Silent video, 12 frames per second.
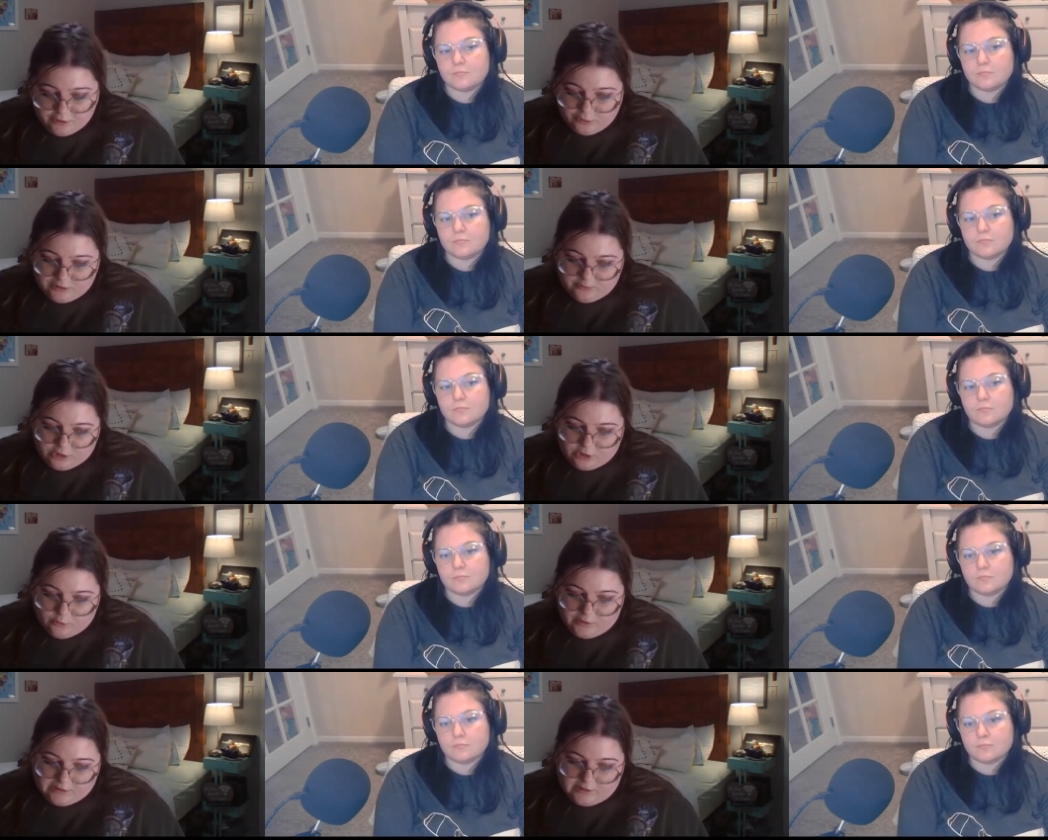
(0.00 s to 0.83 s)
Speaker 1: Kara told
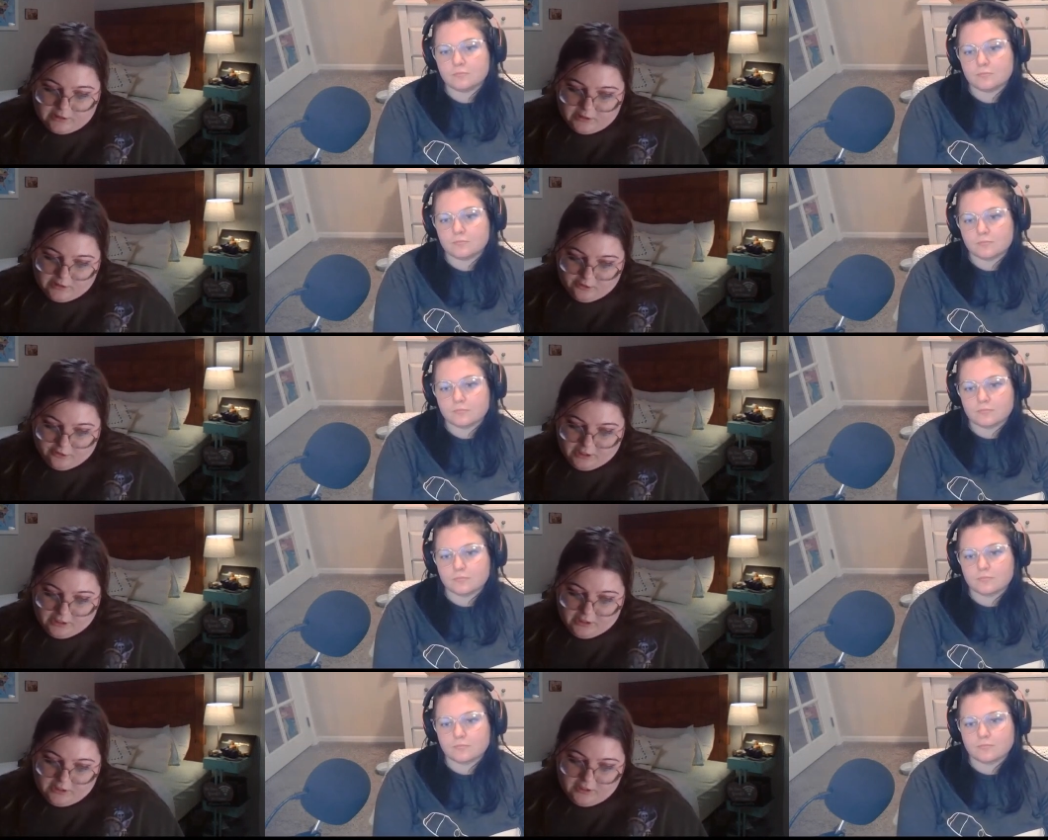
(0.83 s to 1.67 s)
him she wasn't
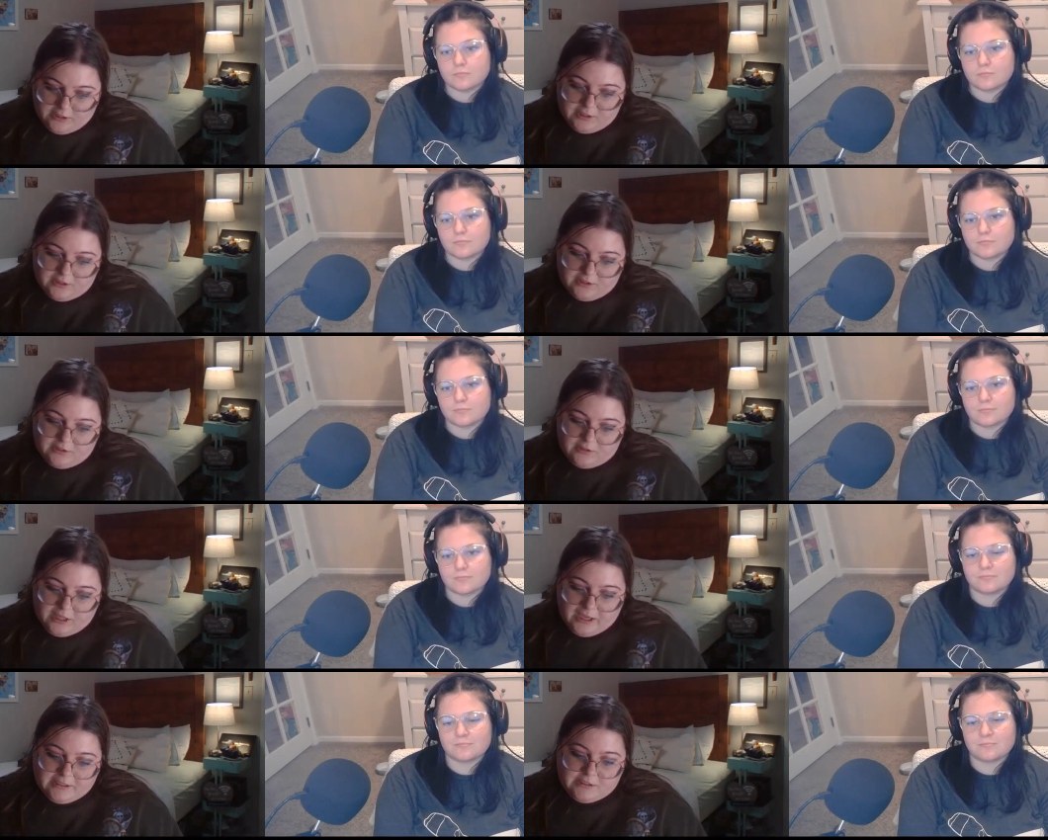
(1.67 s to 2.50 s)
hungry
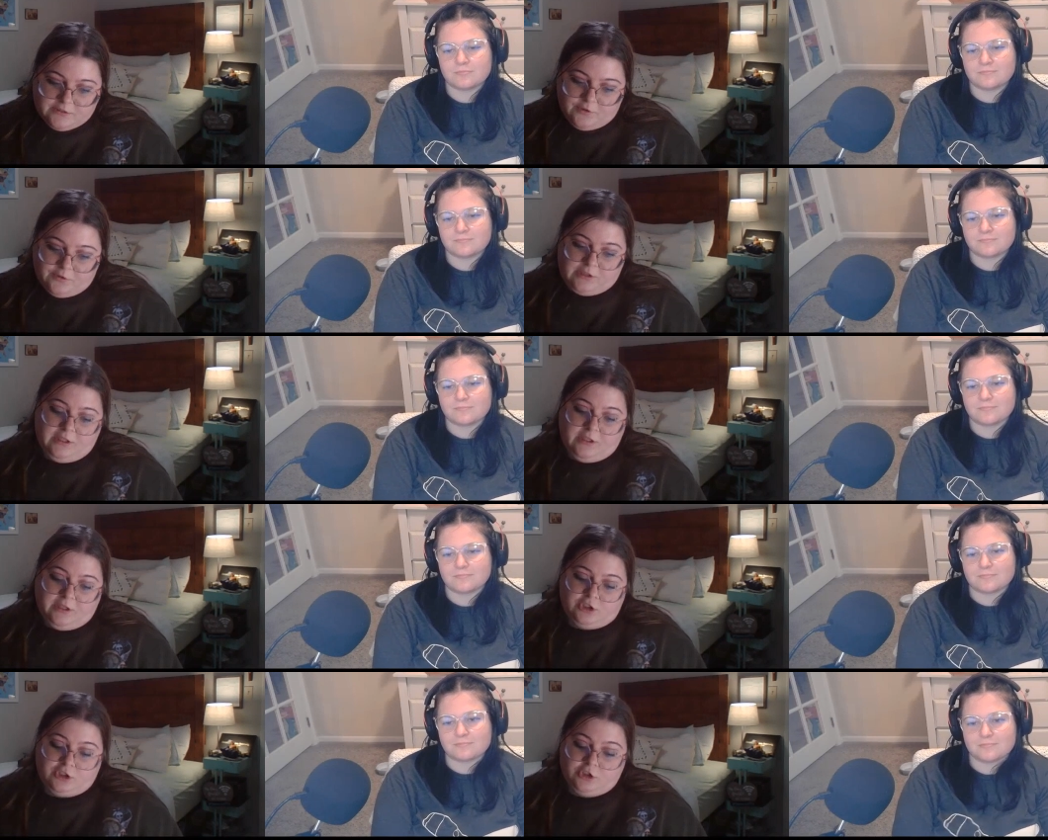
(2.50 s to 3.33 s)
and asked if there
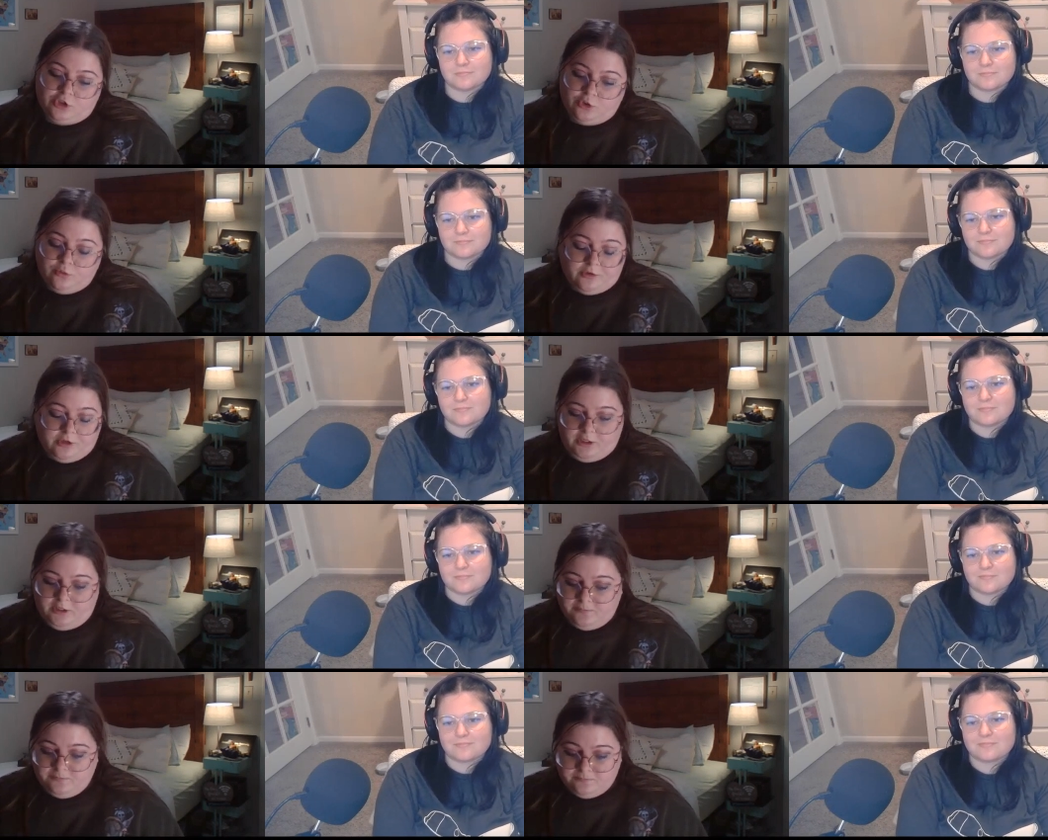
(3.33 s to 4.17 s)
was anything she could
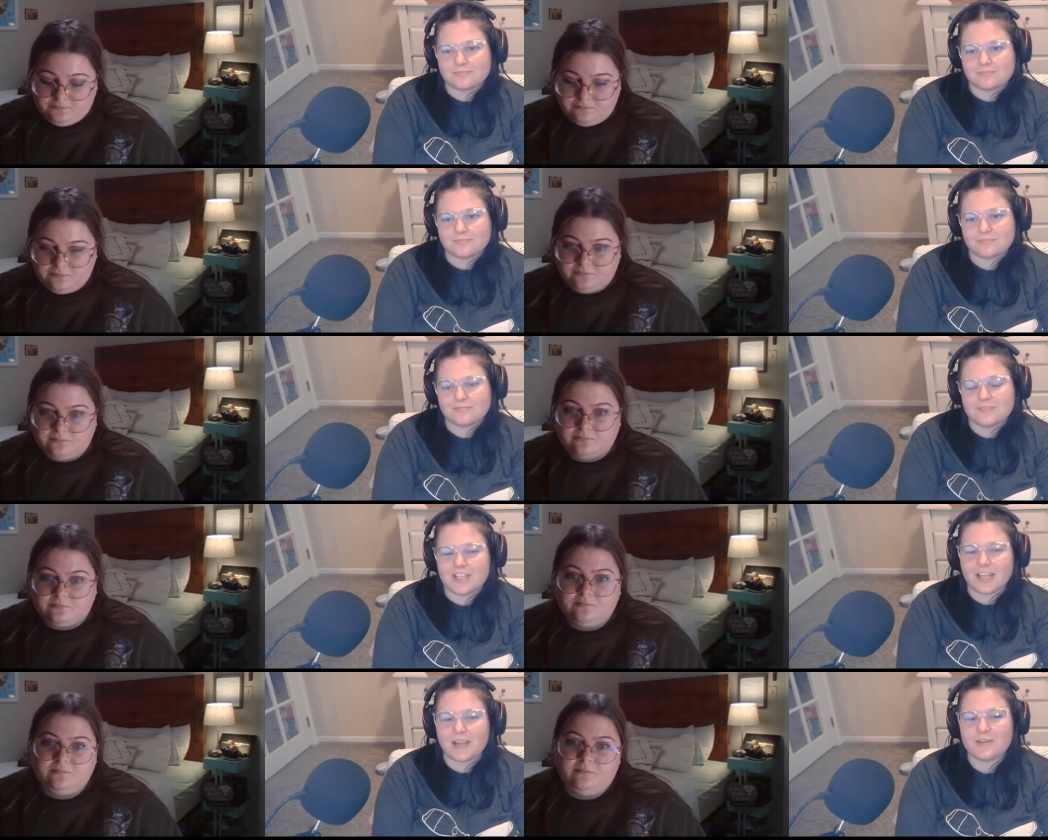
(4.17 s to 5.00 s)
do for him.
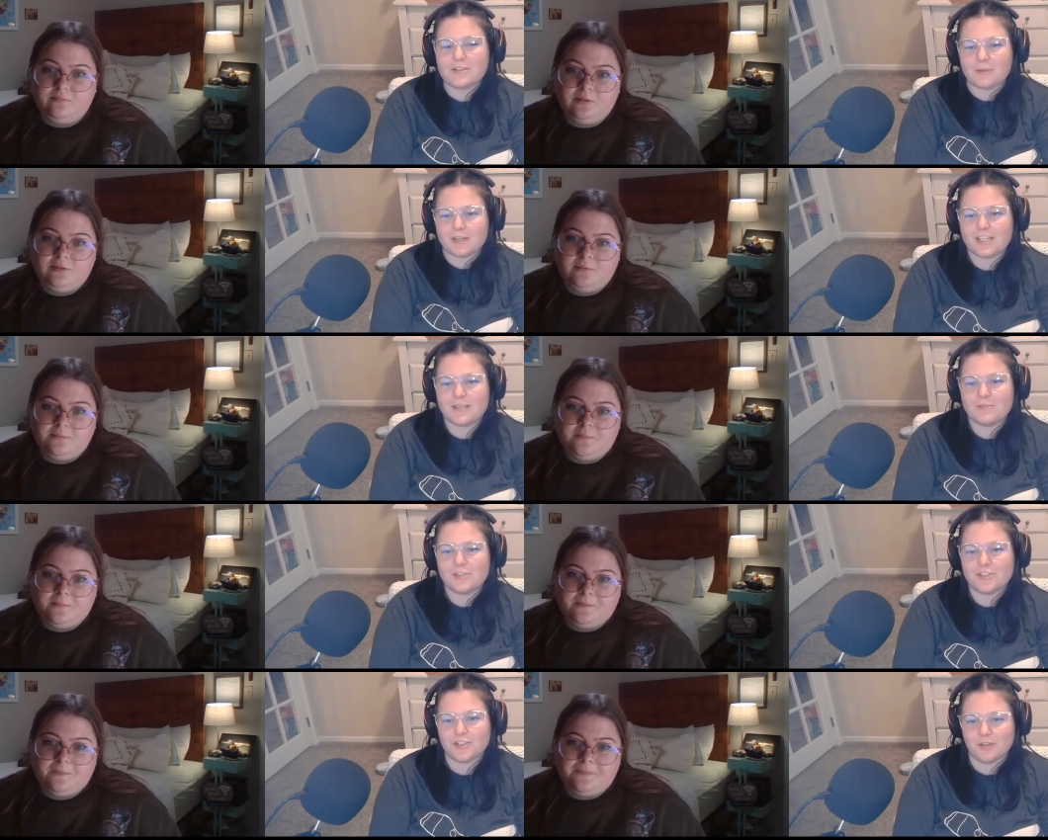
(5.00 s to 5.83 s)
Speaker 2: Dang, I was
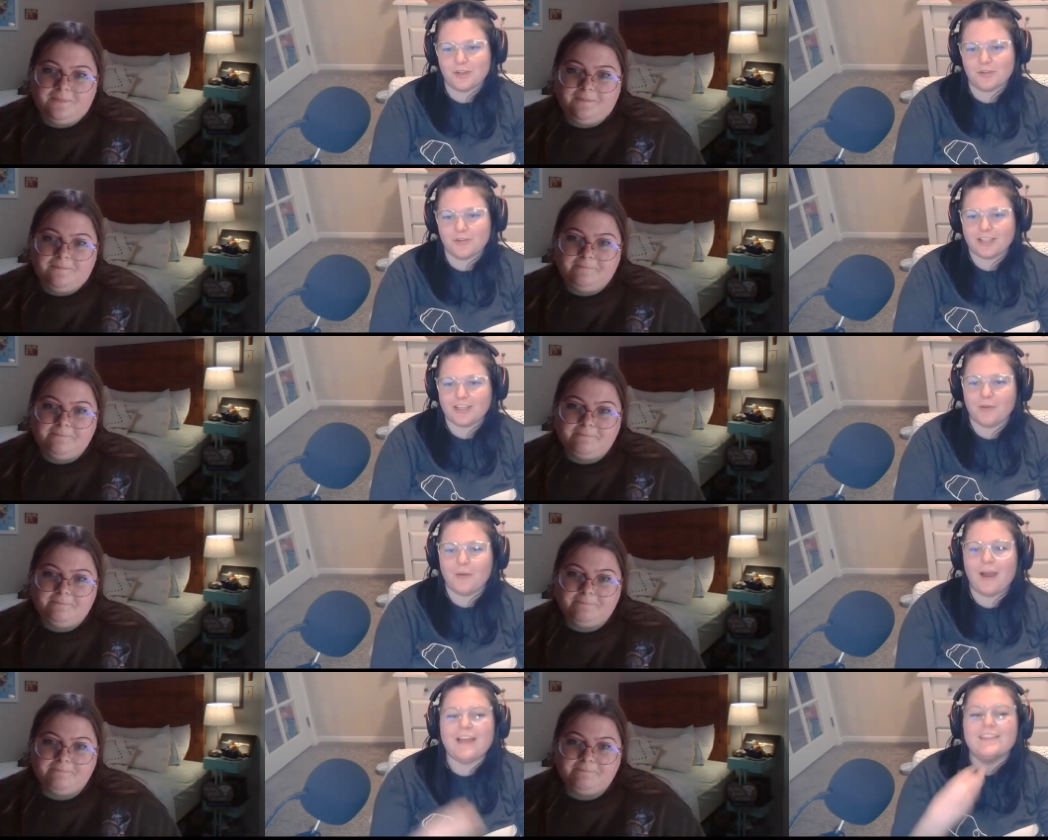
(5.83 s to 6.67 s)
about to keep the joke
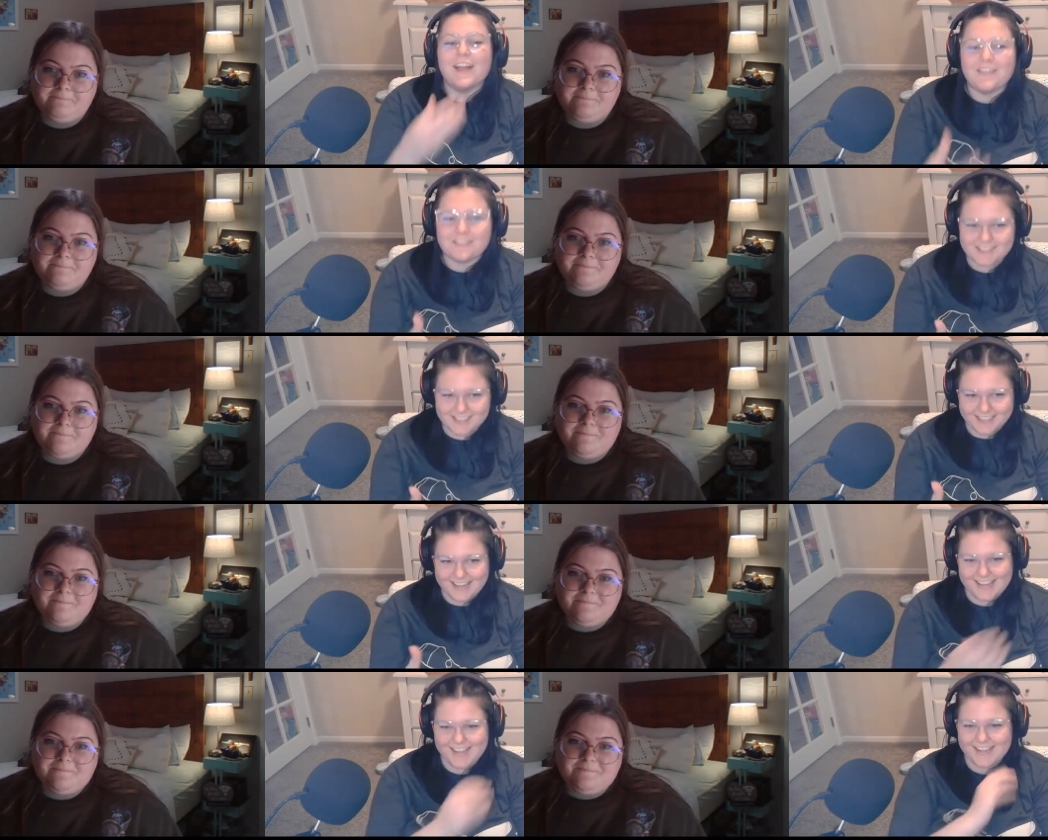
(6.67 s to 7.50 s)
going and go, I
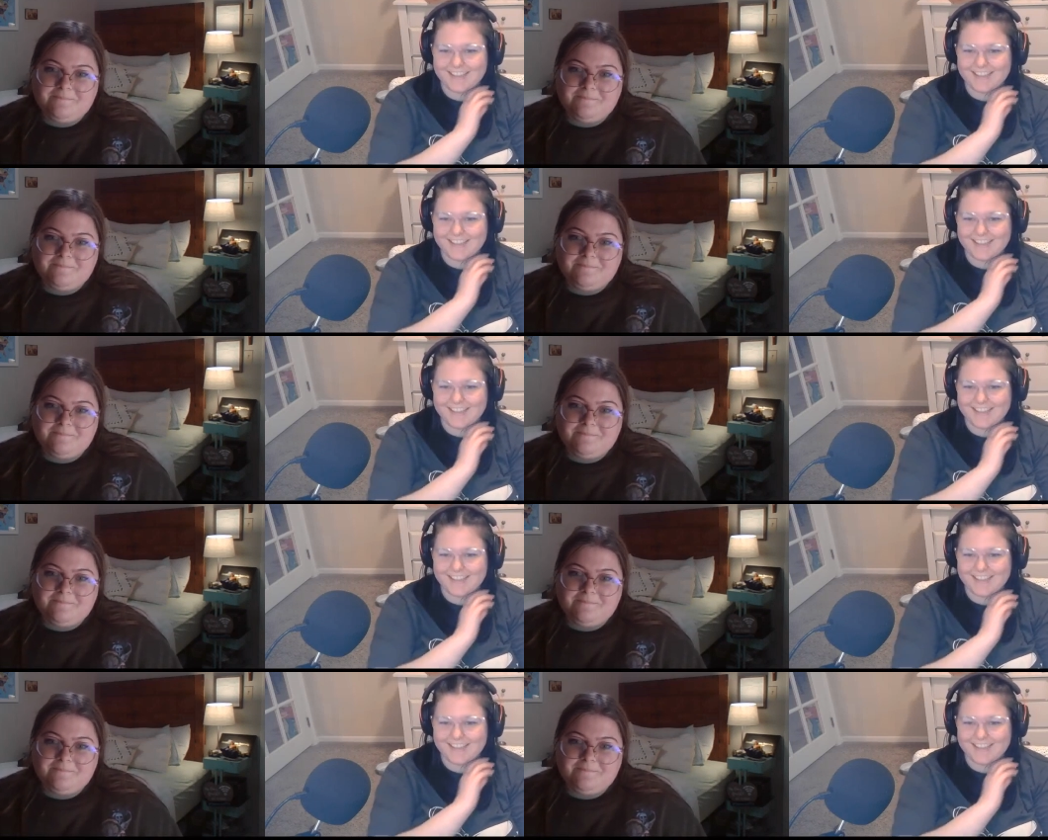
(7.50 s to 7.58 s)
love to